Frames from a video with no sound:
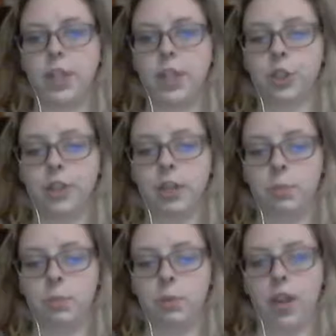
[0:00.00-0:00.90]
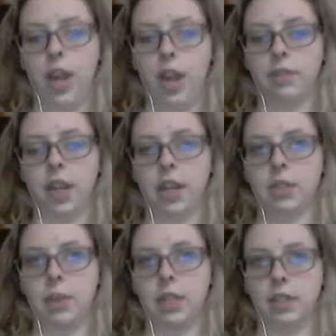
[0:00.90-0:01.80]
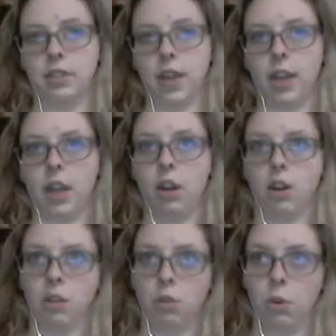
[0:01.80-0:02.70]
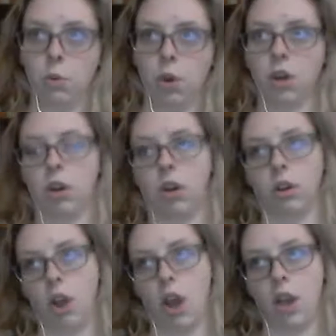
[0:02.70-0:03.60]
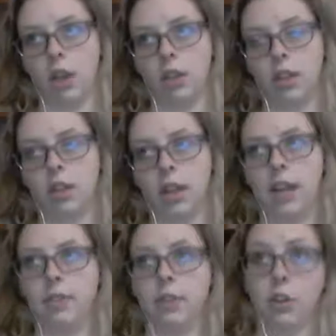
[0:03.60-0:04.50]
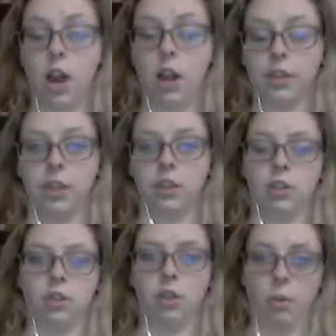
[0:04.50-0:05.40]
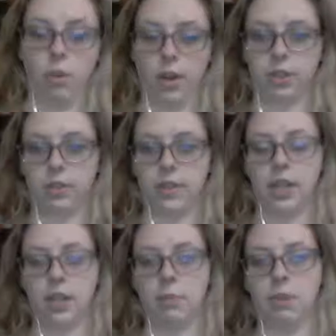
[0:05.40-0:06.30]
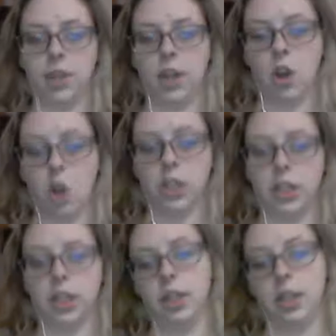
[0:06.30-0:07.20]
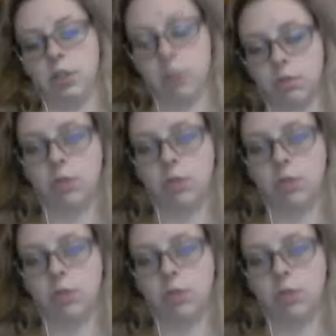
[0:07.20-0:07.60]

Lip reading: they survey the people, they have to like specify like, are you a worker or not? And if they're not, then they don't want to survey them. If they are, then they do.